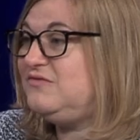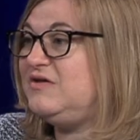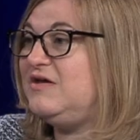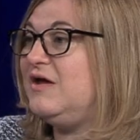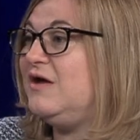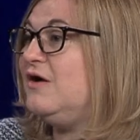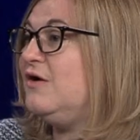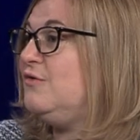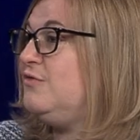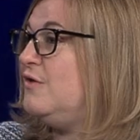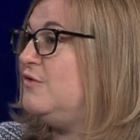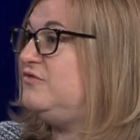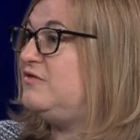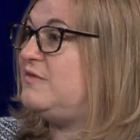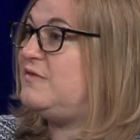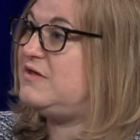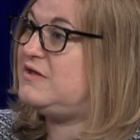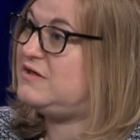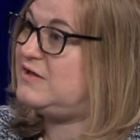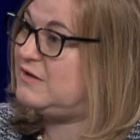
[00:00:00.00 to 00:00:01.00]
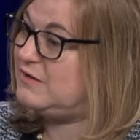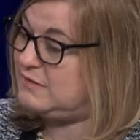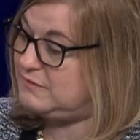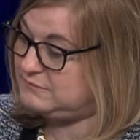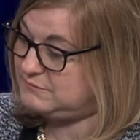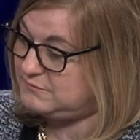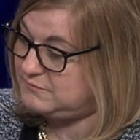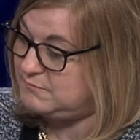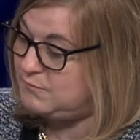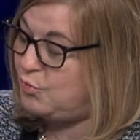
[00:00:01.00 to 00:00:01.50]
year, those in the year
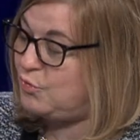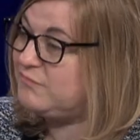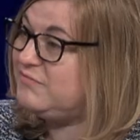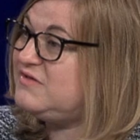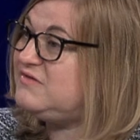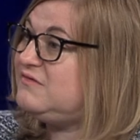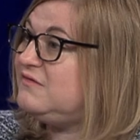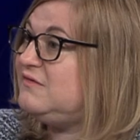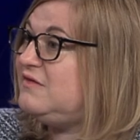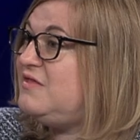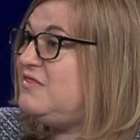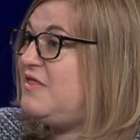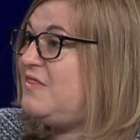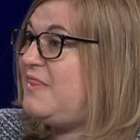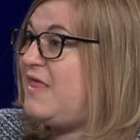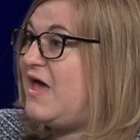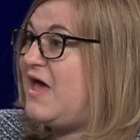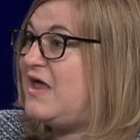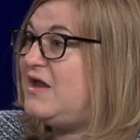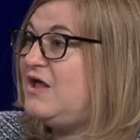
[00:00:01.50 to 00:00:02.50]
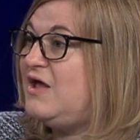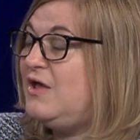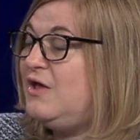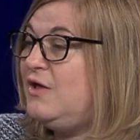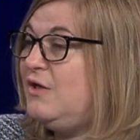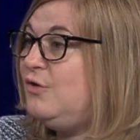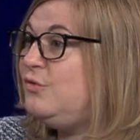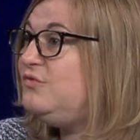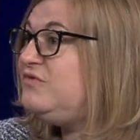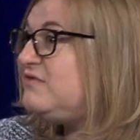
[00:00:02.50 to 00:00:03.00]
more recently than that,
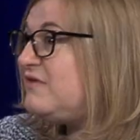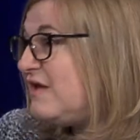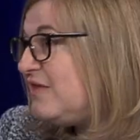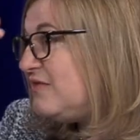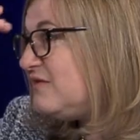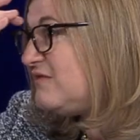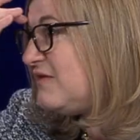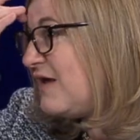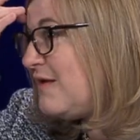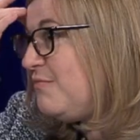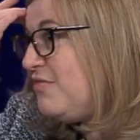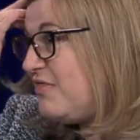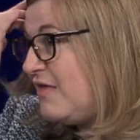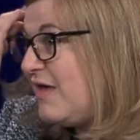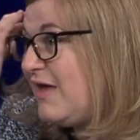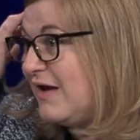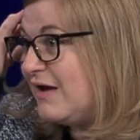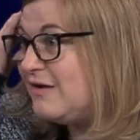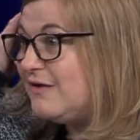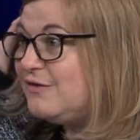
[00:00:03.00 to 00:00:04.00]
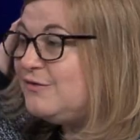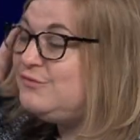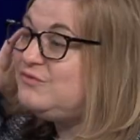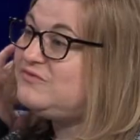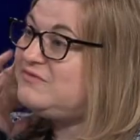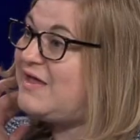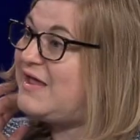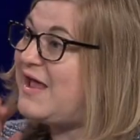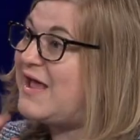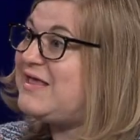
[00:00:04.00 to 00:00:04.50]
who say the same thing, who
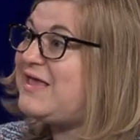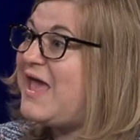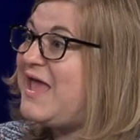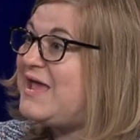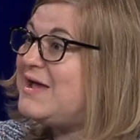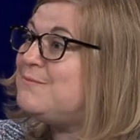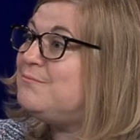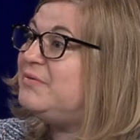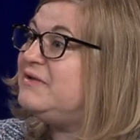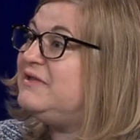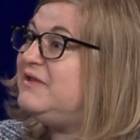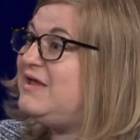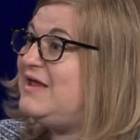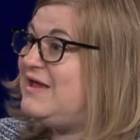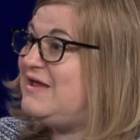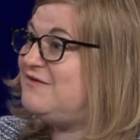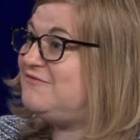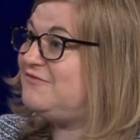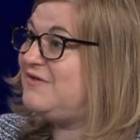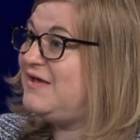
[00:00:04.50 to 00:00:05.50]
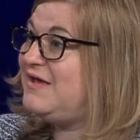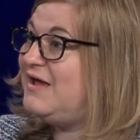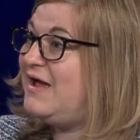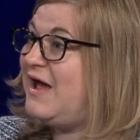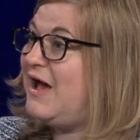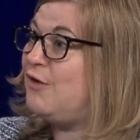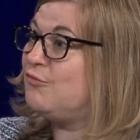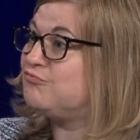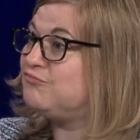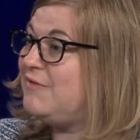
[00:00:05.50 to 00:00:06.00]
say, I can't believe
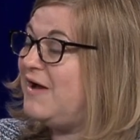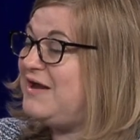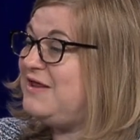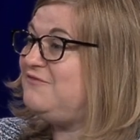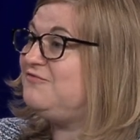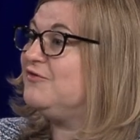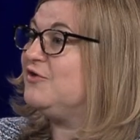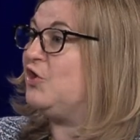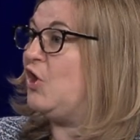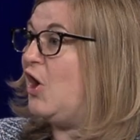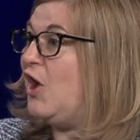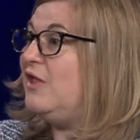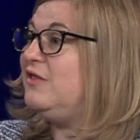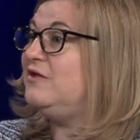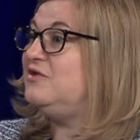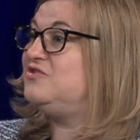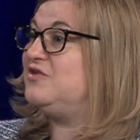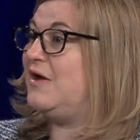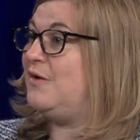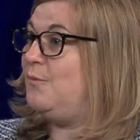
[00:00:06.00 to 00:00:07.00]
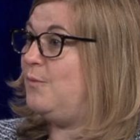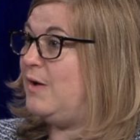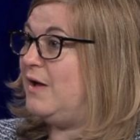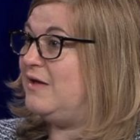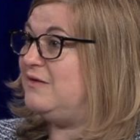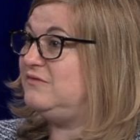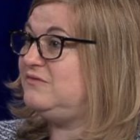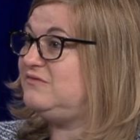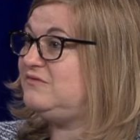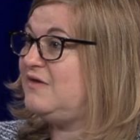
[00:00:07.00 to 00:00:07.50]
how ready for college I
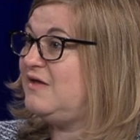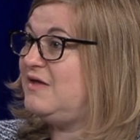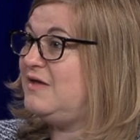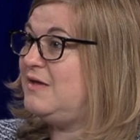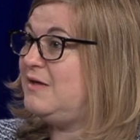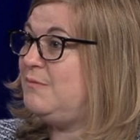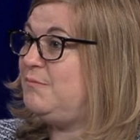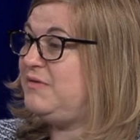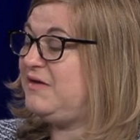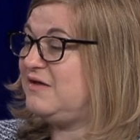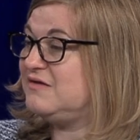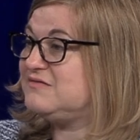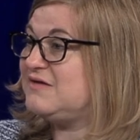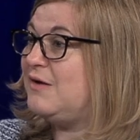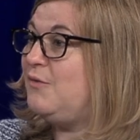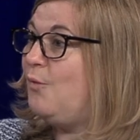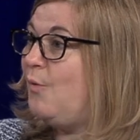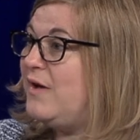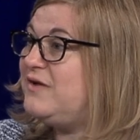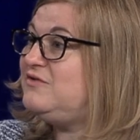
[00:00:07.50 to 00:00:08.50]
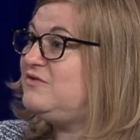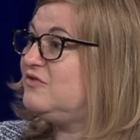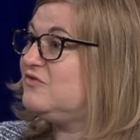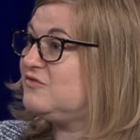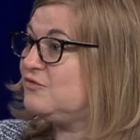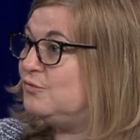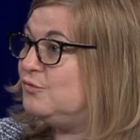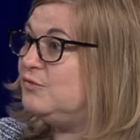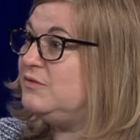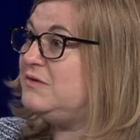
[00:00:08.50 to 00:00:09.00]
was because I went to
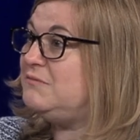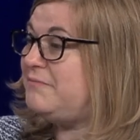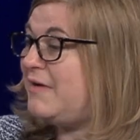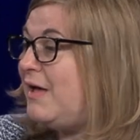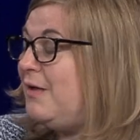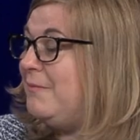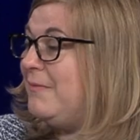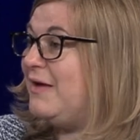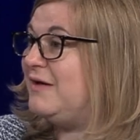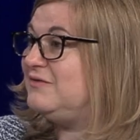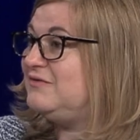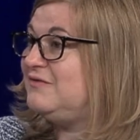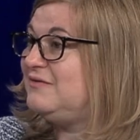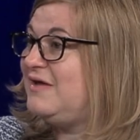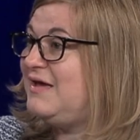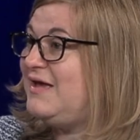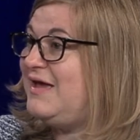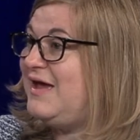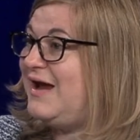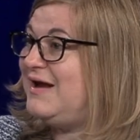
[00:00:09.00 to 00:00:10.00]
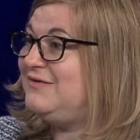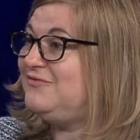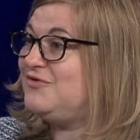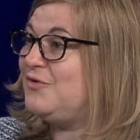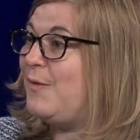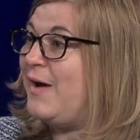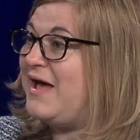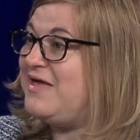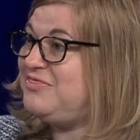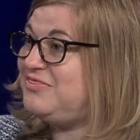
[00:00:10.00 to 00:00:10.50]
school in Belmont. Mm. And so
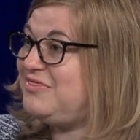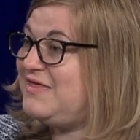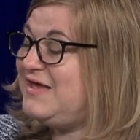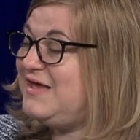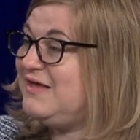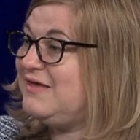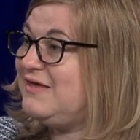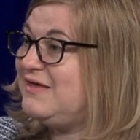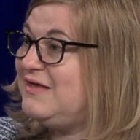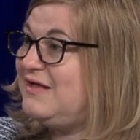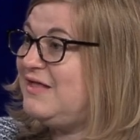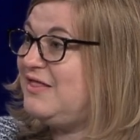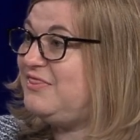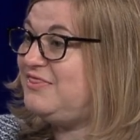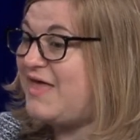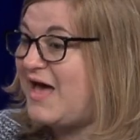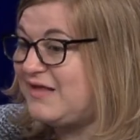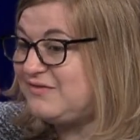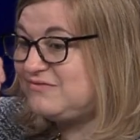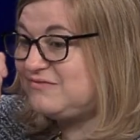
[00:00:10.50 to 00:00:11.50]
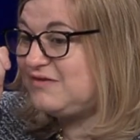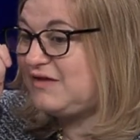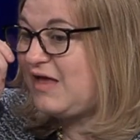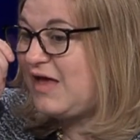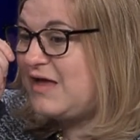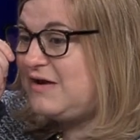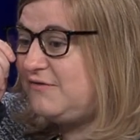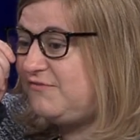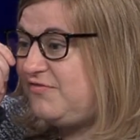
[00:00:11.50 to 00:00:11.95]
I think that's the kind of